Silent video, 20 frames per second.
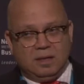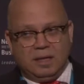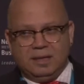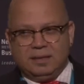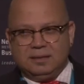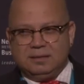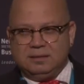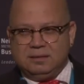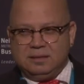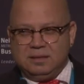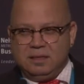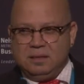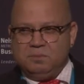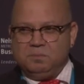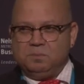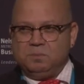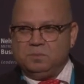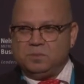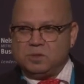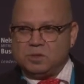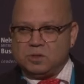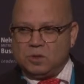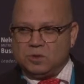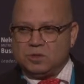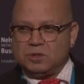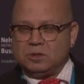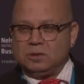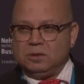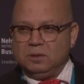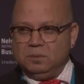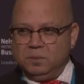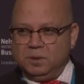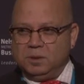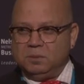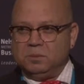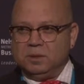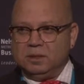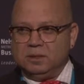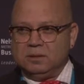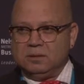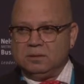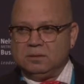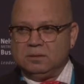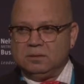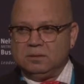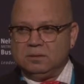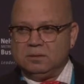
and a deep social commitment.